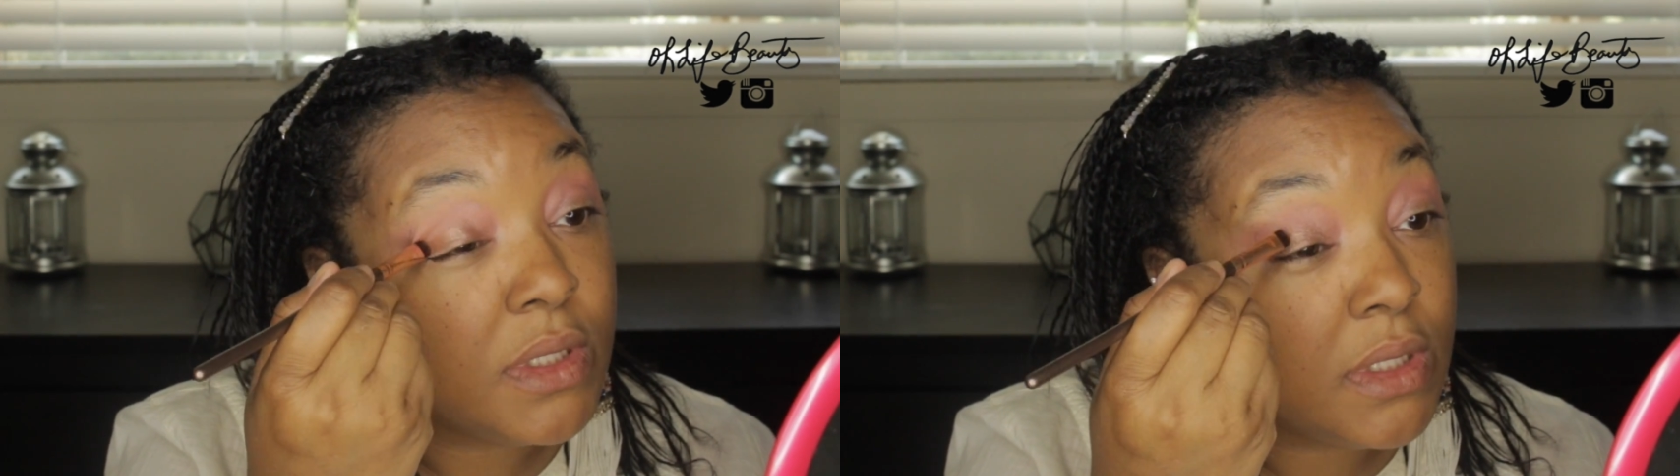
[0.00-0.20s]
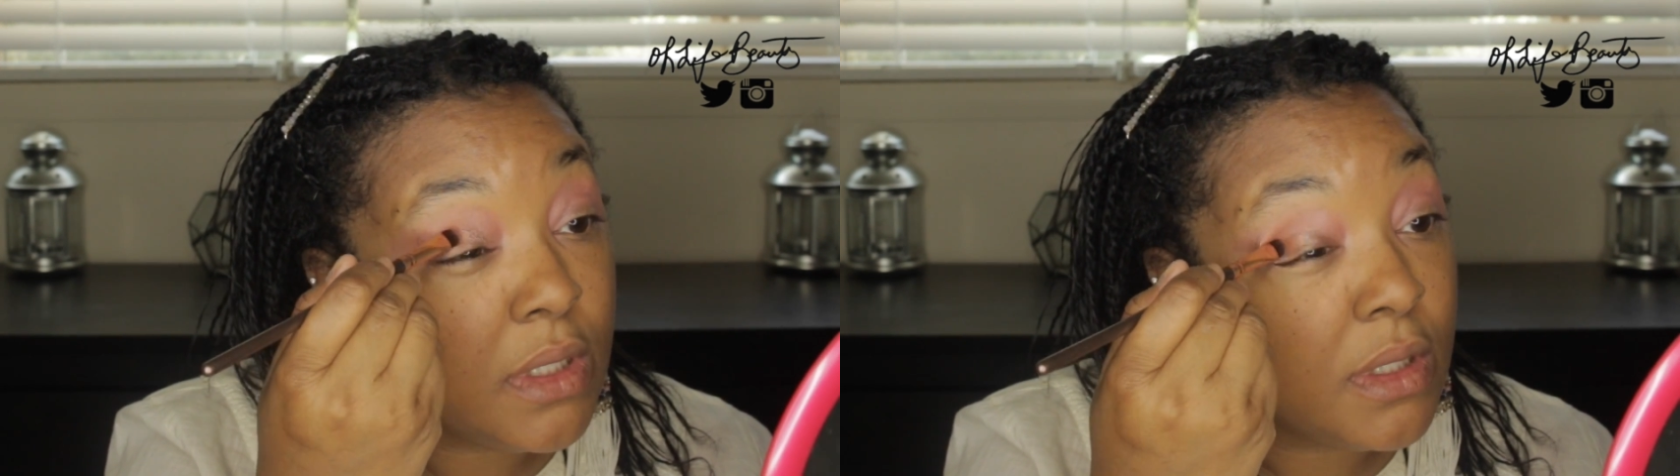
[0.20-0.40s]

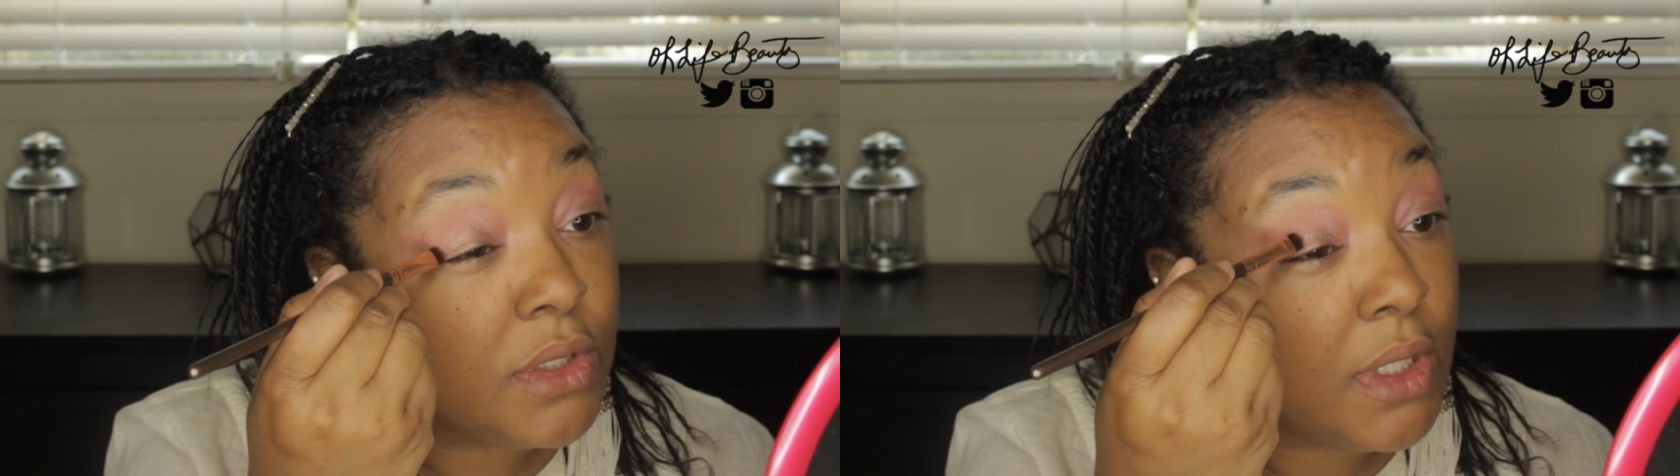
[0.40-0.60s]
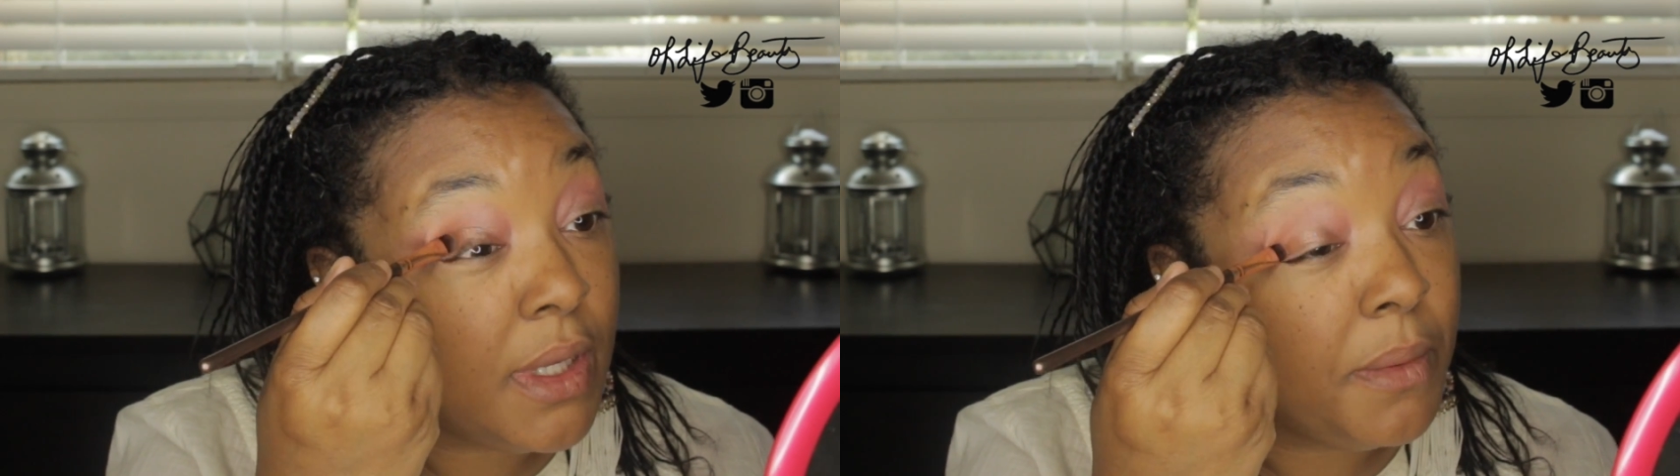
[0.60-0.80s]

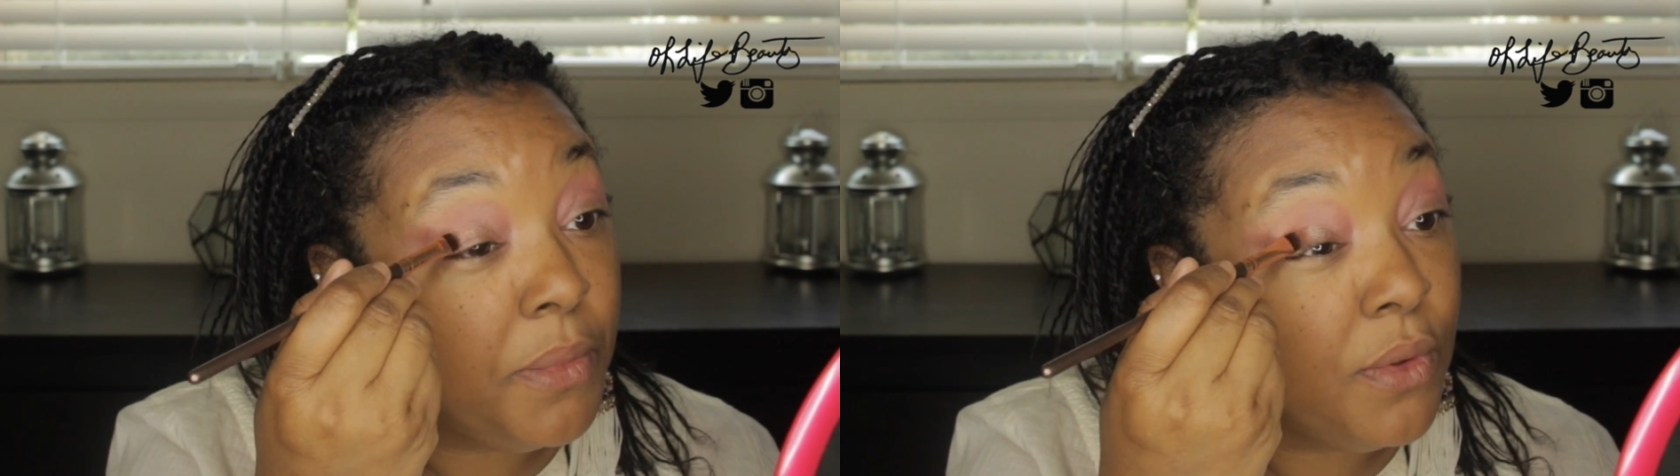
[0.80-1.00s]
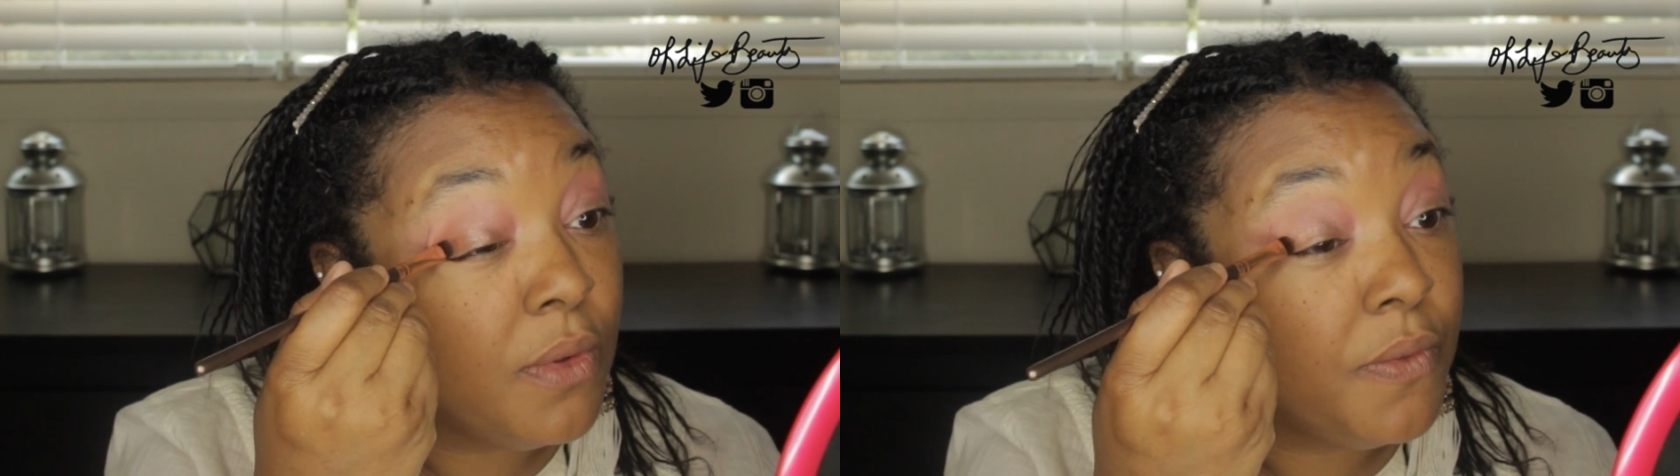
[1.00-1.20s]
such a
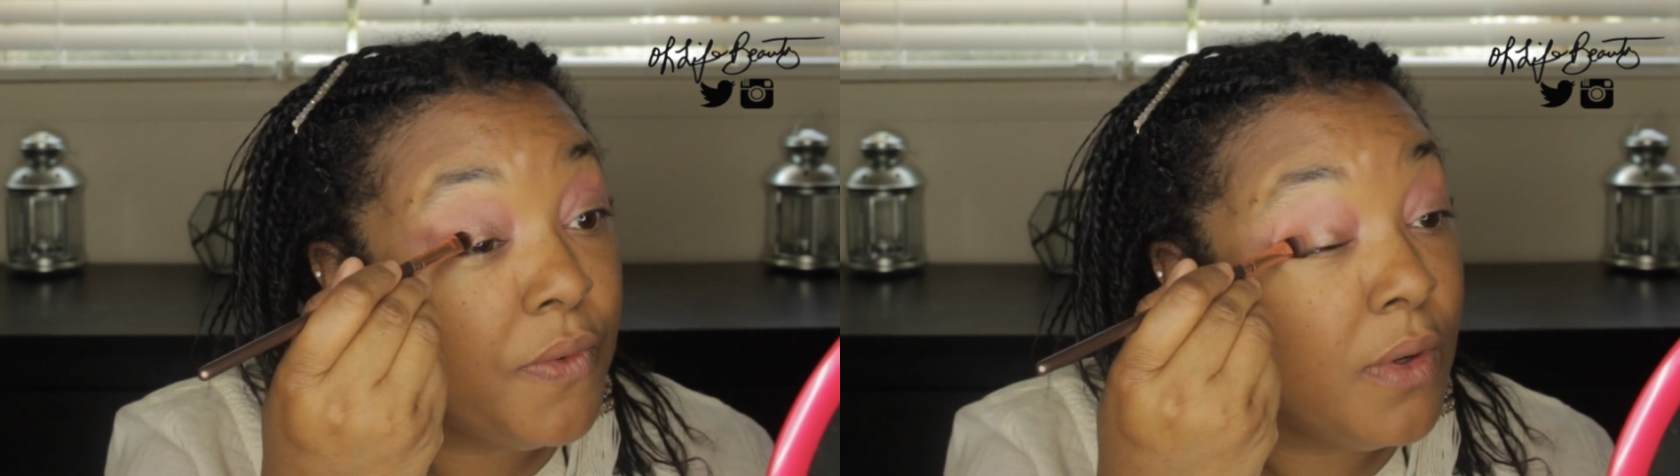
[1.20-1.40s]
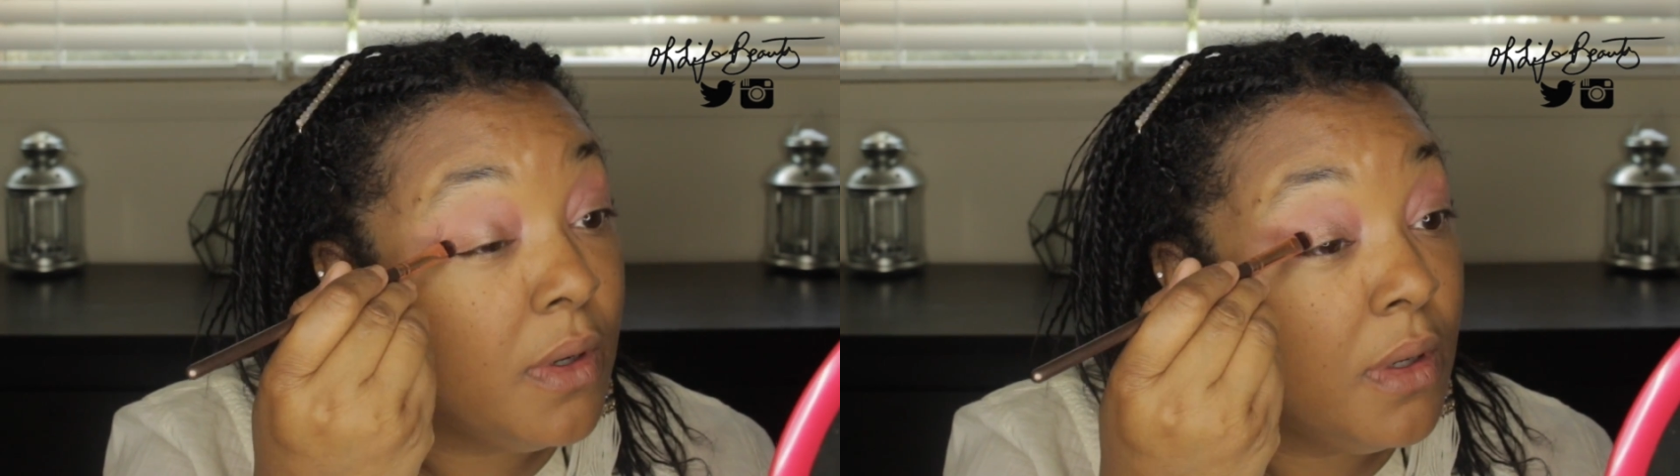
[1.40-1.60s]

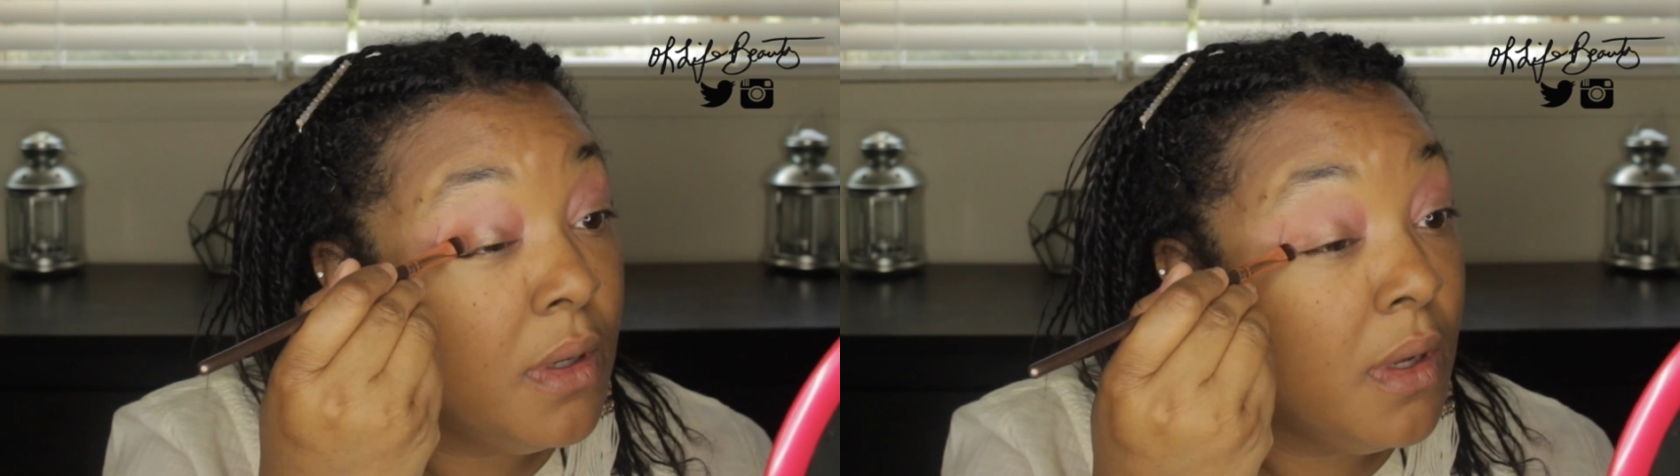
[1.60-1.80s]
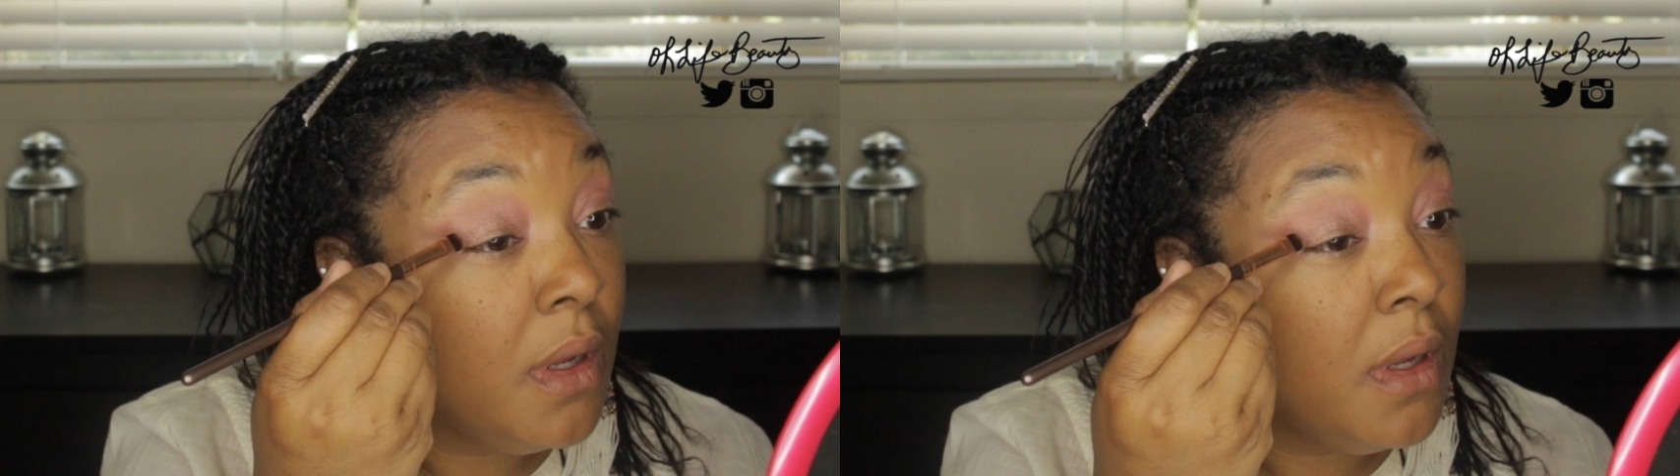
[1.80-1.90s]
beautiful